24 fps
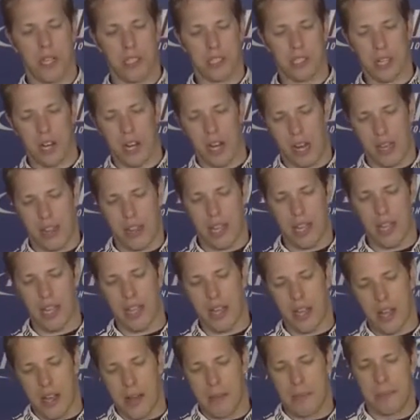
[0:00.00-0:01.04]
I get started, I
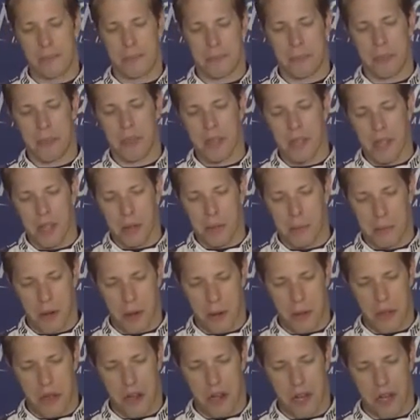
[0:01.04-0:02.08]
think um,
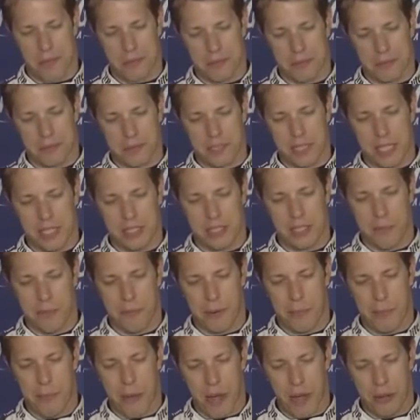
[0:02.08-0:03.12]
probably ought to say
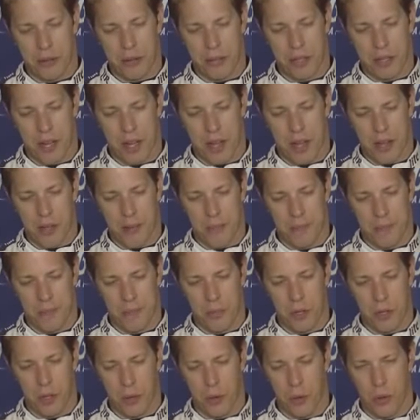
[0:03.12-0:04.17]
something about
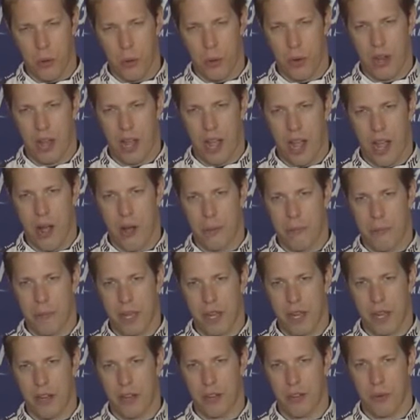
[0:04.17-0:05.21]
um, you know Gordie Howe and
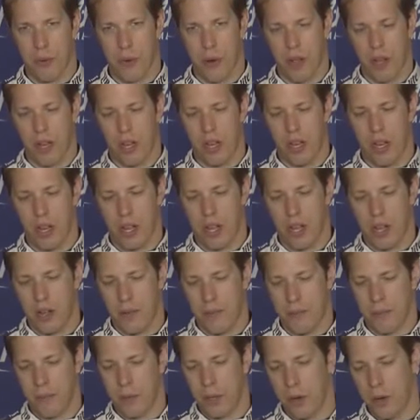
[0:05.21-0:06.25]
being in Detroit.
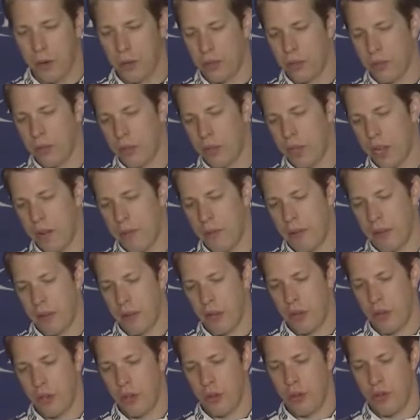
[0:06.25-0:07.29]
Um, you know, kind of
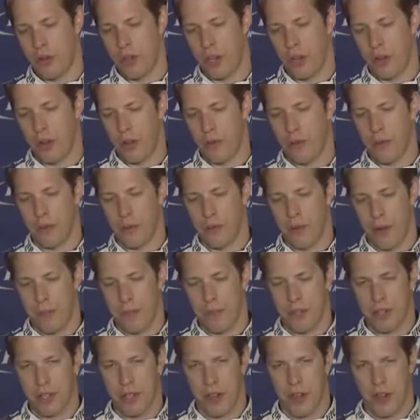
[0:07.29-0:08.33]
a, a huge deal if you're
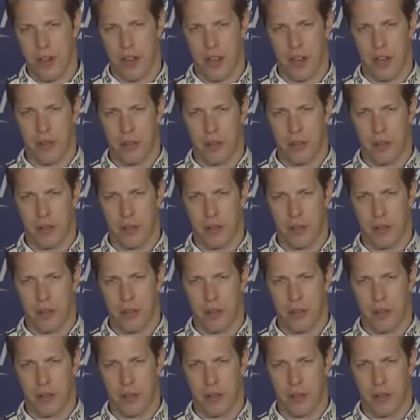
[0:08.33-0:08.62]
from this area.